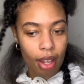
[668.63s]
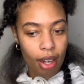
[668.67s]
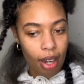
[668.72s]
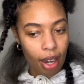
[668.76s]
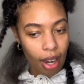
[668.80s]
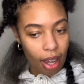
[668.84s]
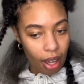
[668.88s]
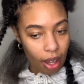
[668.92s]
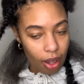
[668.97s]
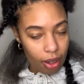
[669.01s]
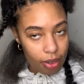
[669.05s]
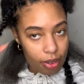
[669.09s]

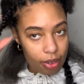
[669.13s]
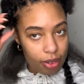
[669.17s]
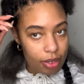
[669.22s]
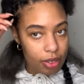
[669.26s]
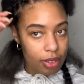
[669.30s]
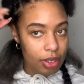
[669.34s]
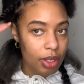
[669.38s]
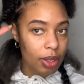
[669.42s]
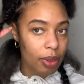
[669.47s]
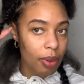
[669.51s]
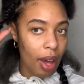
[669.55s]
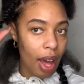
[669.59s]
now
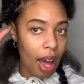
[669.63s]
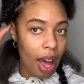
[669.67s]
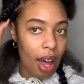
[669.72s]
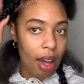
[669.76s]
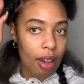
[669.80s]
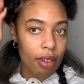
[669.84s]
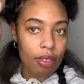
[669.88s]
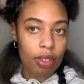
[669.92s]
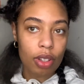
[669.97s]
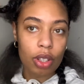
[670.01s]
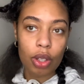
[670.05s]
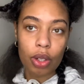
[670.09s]
you
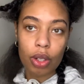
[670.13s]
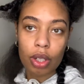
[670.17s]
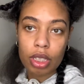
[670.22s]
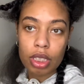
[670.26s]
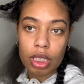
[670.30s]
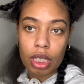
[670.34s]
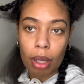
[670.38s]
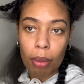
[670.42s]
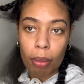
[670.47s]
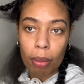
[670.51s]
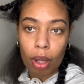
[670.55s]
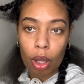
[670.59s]
have your
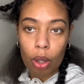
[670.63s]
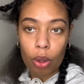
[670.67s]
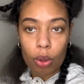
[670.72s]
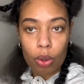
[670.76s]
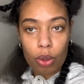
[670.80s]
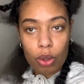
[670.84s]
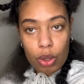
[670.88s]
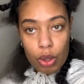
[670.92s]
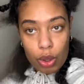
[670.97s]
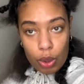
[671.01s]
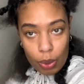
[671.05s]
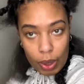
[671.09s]
jumbo
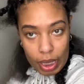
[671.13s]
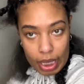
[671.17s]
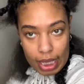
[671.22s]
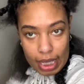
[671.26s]
twist.